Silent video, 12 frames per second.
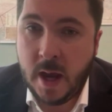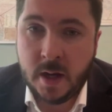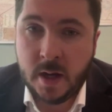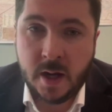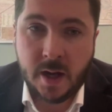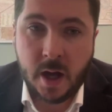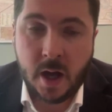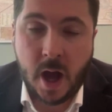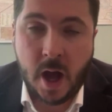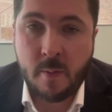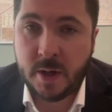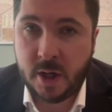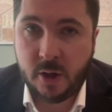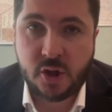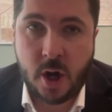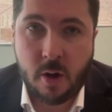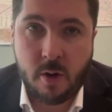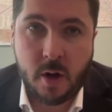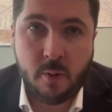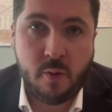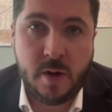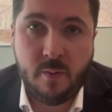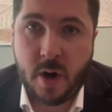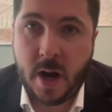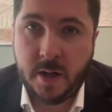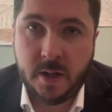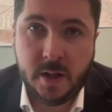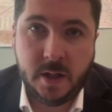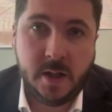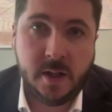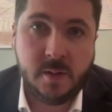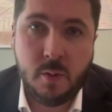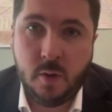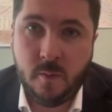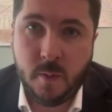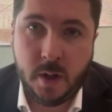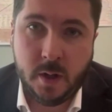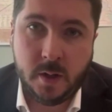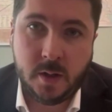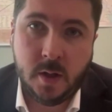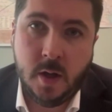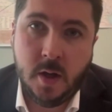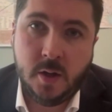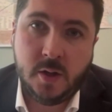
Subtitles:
when Ahmed al-Shara rebranded his movement